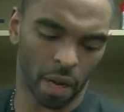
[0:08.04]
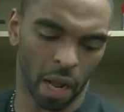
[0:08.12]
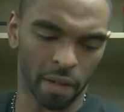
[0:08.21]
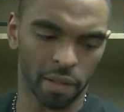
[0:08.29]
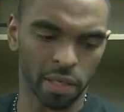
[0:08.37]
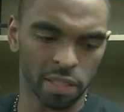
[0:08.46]

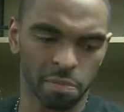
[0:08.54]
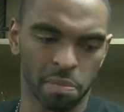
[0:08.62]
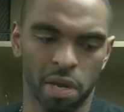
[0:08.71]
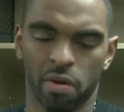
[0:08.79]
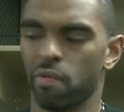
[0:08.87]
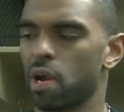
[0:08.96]
I think just
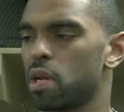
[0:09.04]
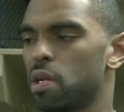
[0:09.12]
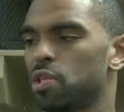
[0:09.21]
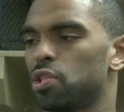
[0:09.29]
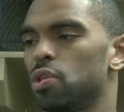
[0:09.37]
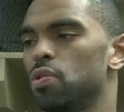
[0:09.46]
being ready
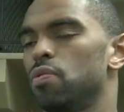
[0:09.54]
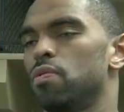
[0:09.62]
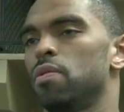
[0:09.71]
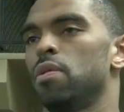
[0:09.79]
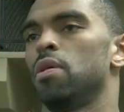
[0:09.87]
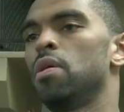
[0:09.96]
to shoot,
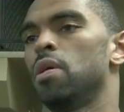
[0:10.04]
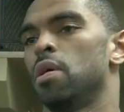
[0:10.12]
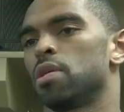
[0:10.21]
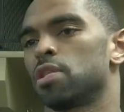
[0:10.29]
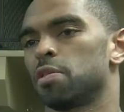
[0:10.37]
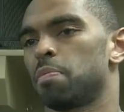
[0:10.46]

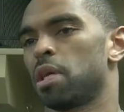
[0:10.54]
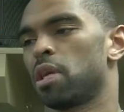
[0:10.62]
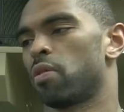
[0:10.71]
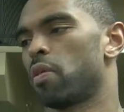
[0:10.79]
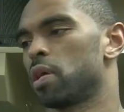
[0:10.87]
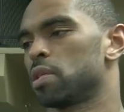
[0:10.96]
mm-hmm. just being
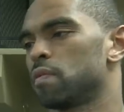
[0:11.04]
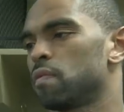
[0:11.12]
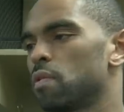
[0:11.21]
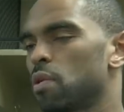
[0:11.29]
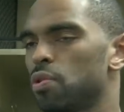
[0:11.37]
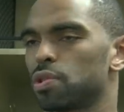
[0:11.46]
aggressive.
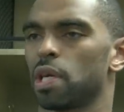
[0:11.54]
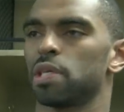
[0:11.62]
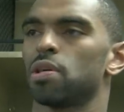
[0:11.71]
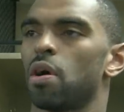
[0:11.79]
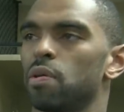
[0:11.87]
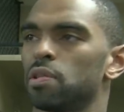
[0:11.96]
Coach
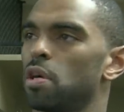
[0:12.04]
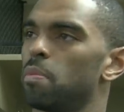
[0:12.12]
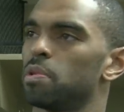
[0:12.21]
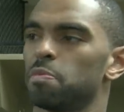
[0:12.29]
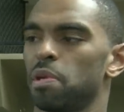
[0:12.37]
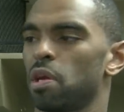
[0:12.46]
Casey always tells
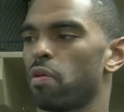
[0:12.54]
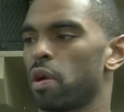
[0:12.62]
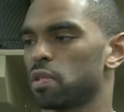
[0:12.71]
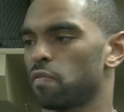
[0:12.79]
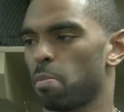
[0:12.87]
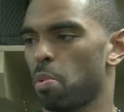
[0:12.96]
me just be
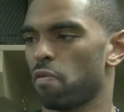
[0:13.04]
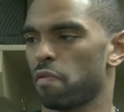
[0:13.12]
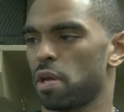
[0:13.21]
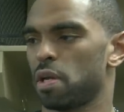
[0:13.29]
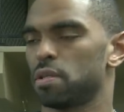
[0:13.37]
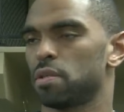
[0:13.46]
aggressive on both
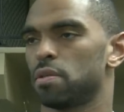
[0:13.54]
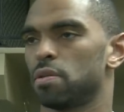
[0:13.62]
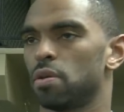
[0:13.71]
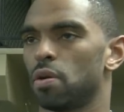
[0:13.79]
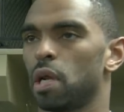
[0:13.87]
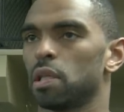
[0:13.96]
ends.
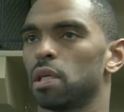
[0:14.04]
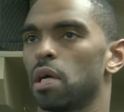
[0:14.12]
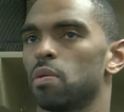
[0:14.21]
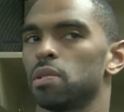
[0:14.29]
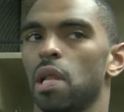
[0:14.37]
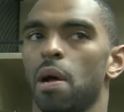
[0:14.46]
You know, and I think
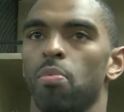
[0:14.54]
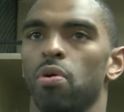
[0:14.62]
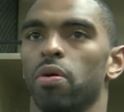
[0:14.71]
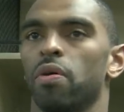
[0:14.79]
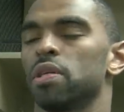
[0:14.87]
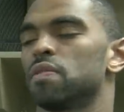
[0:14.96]
I was a lot more
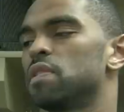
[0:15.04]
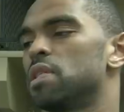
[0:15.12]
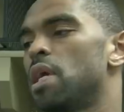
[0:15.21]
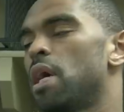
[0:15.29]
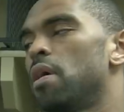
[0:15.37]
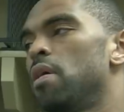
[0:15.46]
aggressive
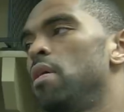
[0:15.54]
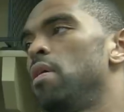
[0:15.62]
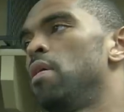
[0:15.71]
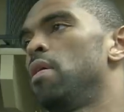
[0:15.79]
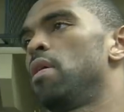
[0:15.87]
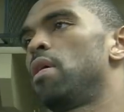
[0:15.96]
tonight.
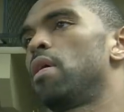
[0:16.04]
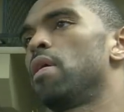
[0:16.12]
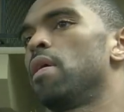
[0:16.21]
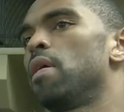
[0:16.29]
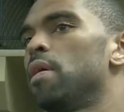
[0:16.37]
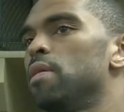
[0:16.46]
And
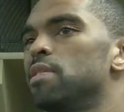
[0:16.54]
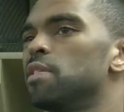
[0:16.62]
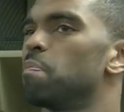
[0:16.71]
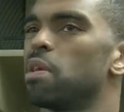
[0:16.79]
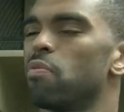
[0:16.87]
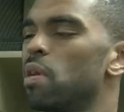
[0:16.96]
uh,
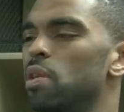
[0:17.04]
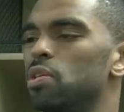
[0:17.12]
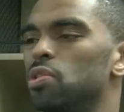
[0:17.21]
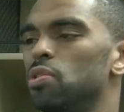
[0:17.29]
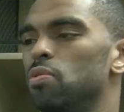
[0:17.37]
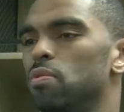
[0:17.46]
just being ready to
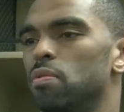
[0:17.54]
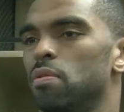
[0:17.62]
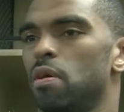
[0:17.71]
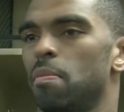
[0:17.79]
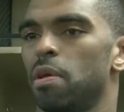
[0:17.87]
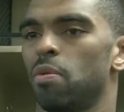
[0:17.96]
shoot. Yeah.
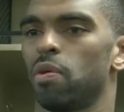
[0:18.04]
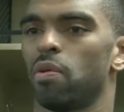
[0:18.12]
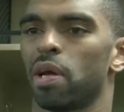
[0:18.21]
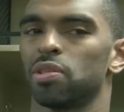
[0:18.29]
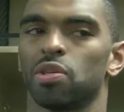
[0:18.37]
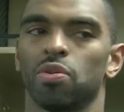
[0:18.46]
I mean, we
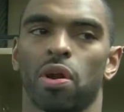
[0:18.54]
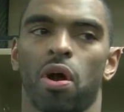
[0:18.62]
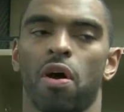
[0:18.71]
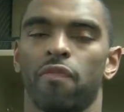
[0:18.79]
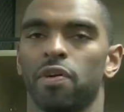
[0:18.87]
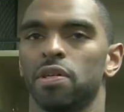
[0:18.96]
executed
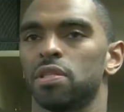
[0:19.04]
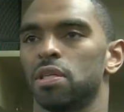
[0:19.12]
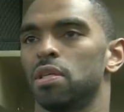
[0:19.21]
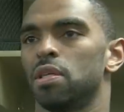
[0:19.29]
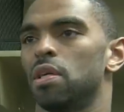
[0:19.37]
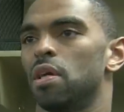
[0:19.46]
our offense.
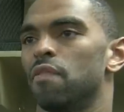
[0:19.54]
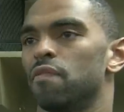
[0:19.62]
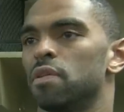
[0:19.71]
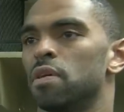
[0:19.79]
He, he